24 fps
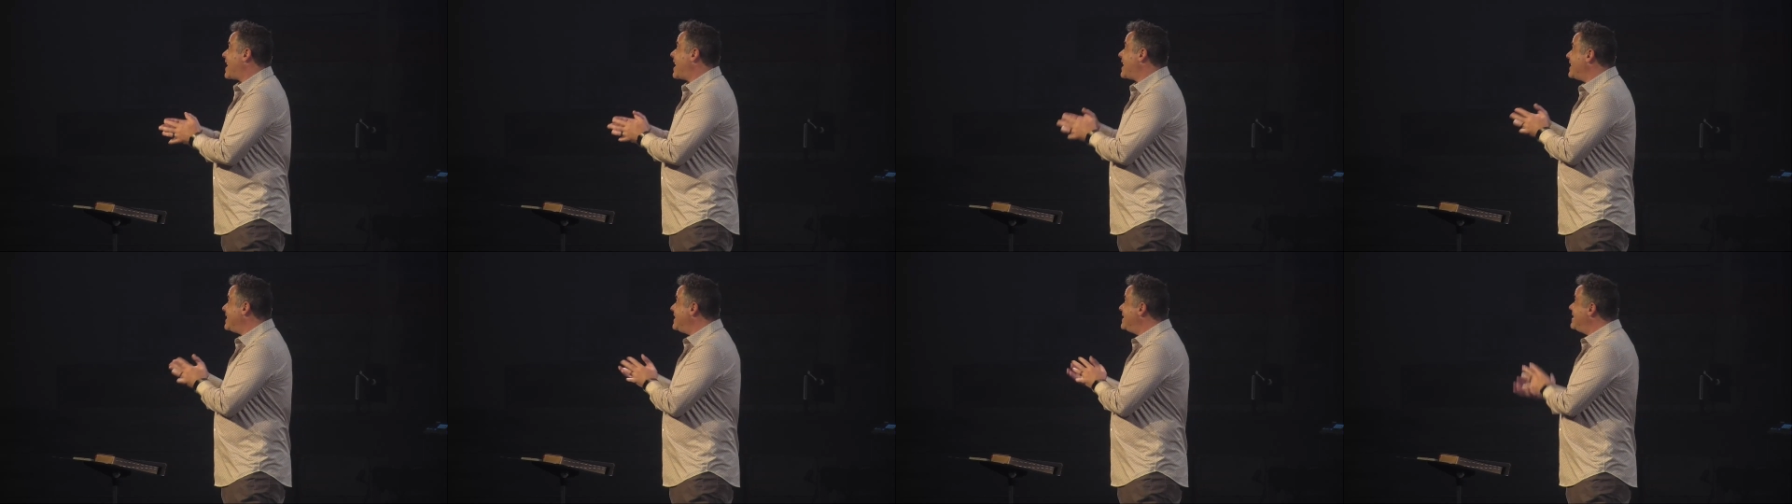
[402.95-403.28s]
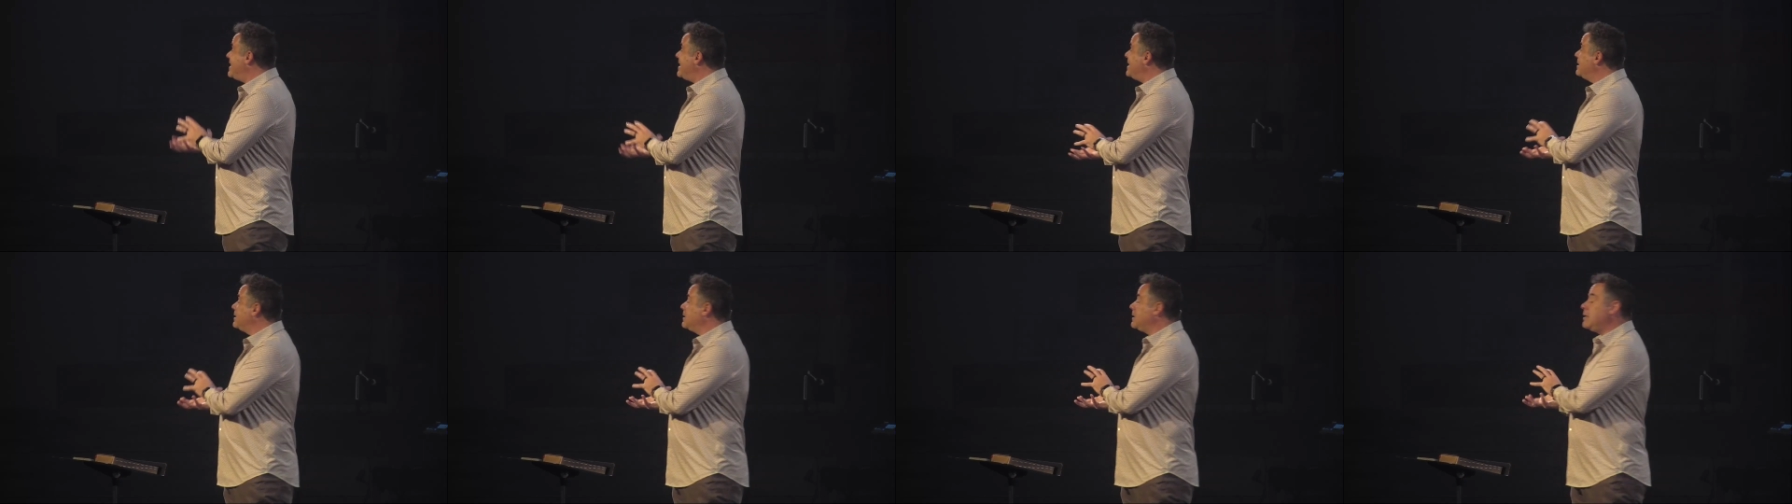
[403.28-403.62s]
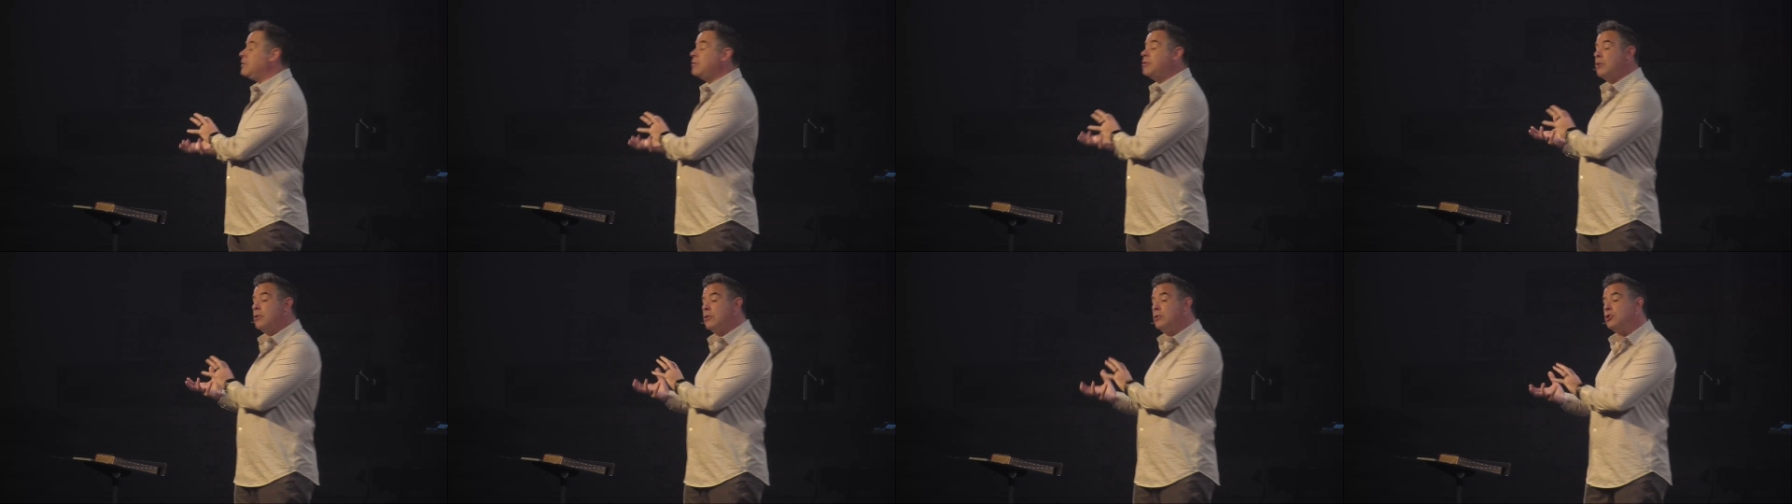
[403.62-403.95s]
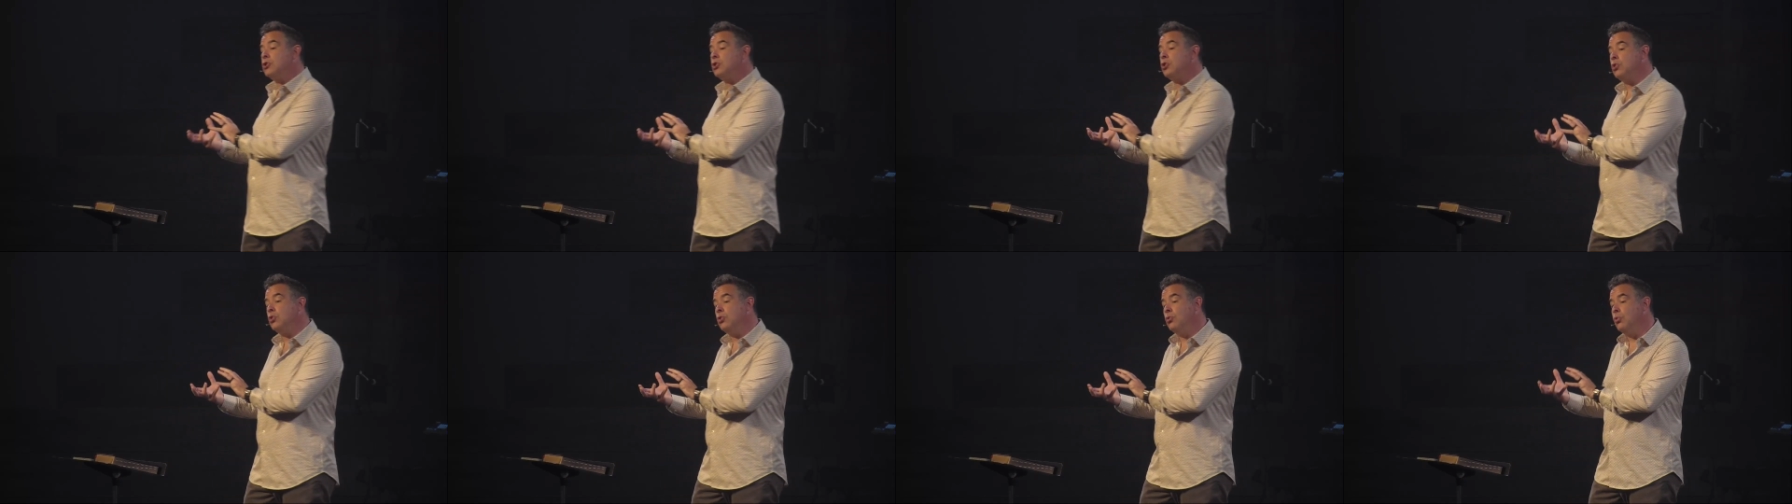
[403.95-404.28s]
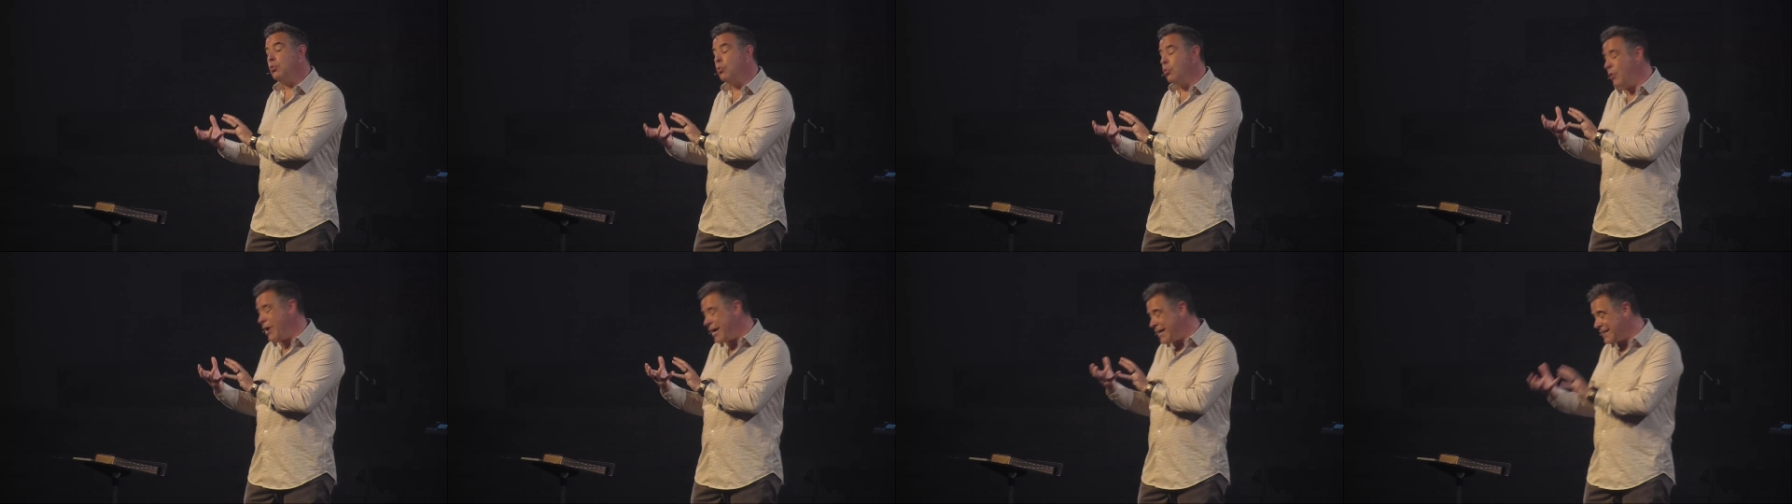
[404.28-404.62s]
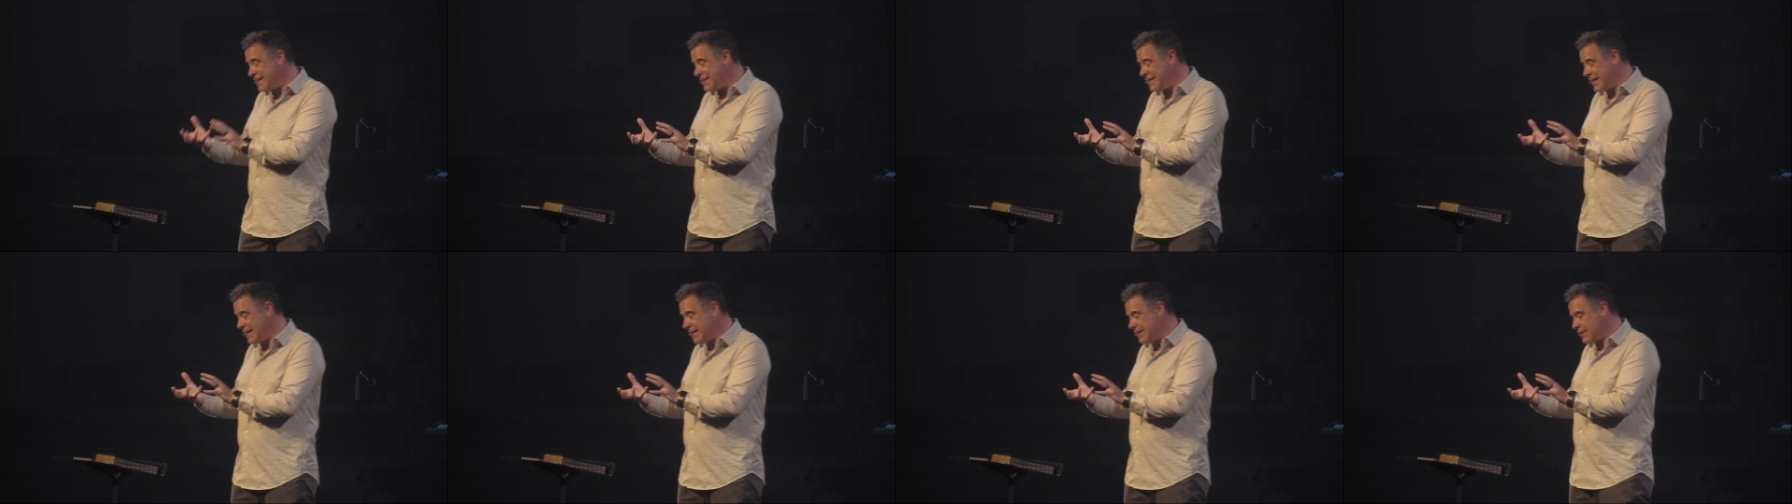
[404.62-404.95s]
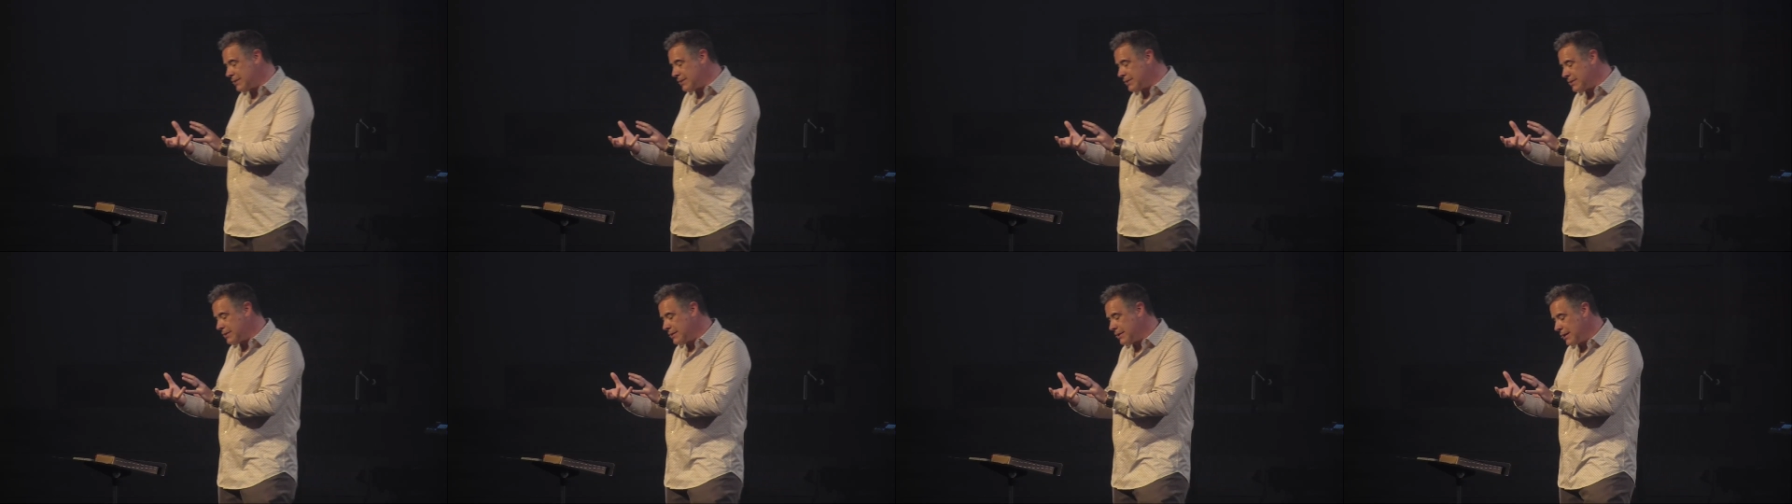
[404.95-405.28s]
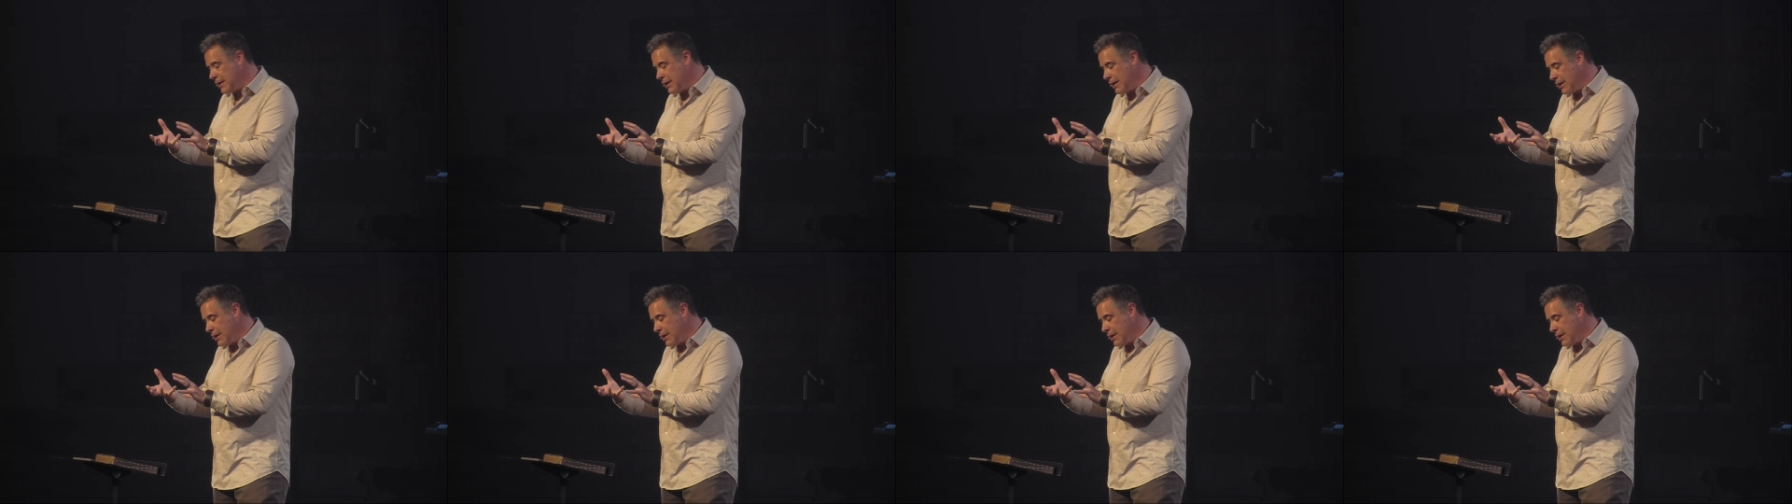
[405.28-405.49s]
ideally those who witnessed